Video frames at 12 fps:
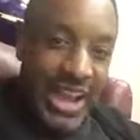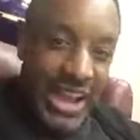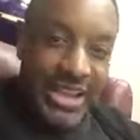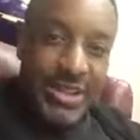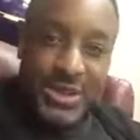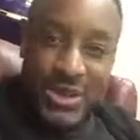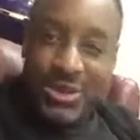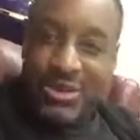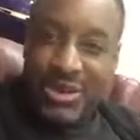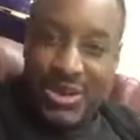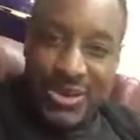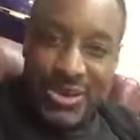I
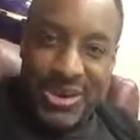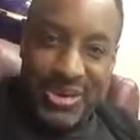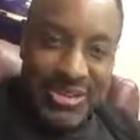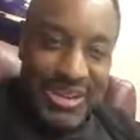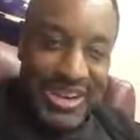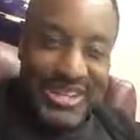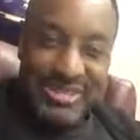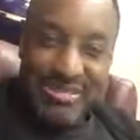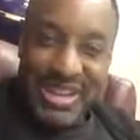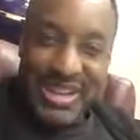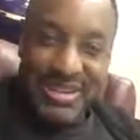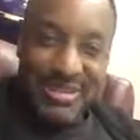don't know how you guys are
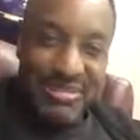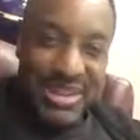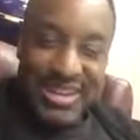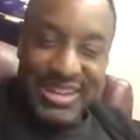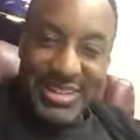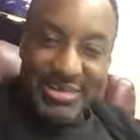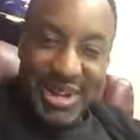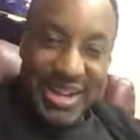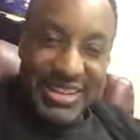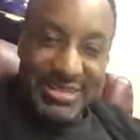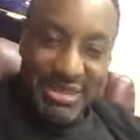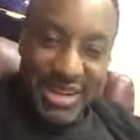planning on bringing this
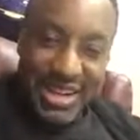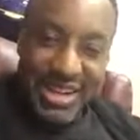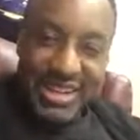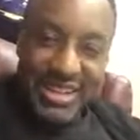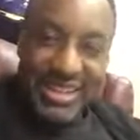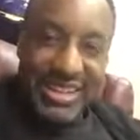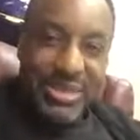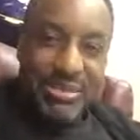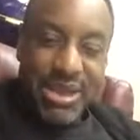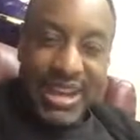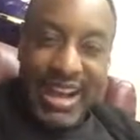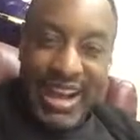product to market,
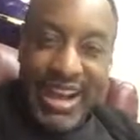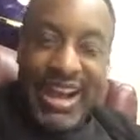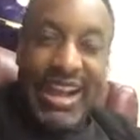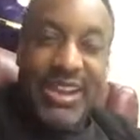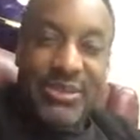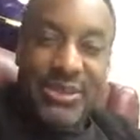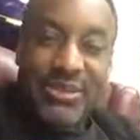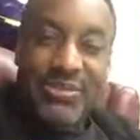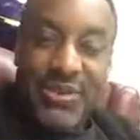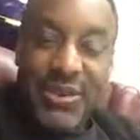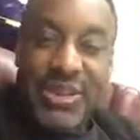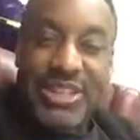but I would
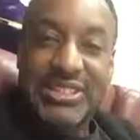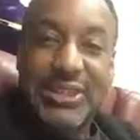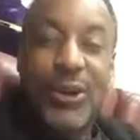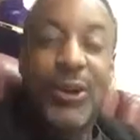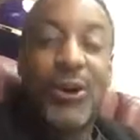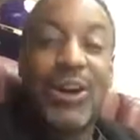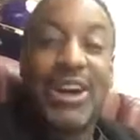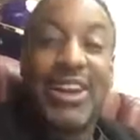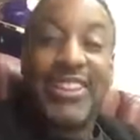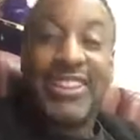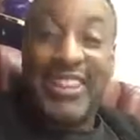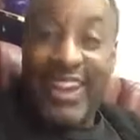focus on
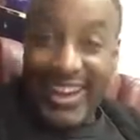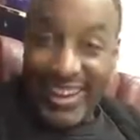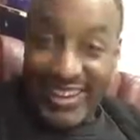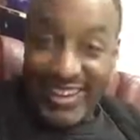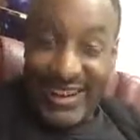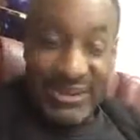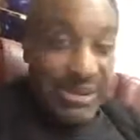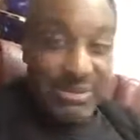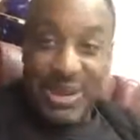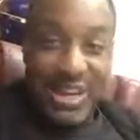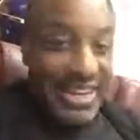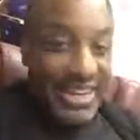that. I would
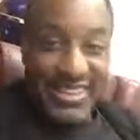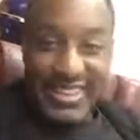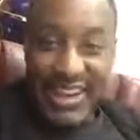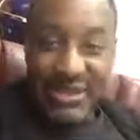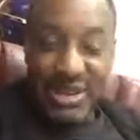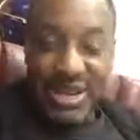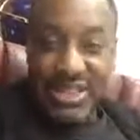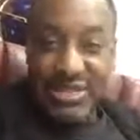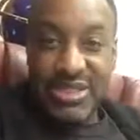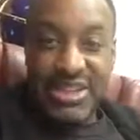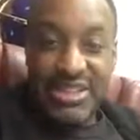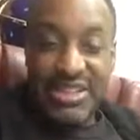market it that way,
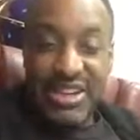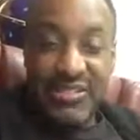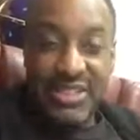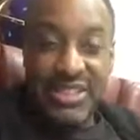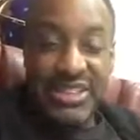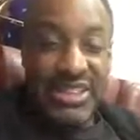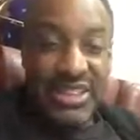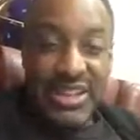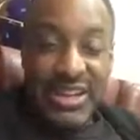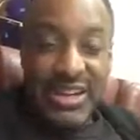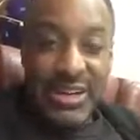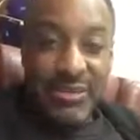because this stuff is,
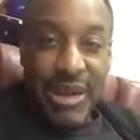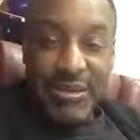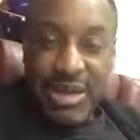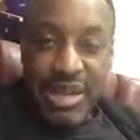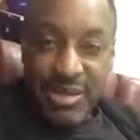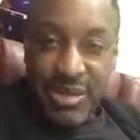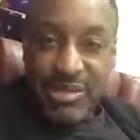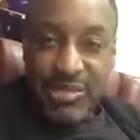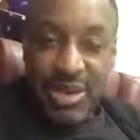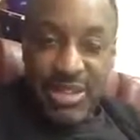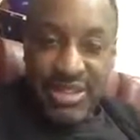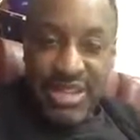I'm the type of
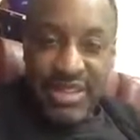person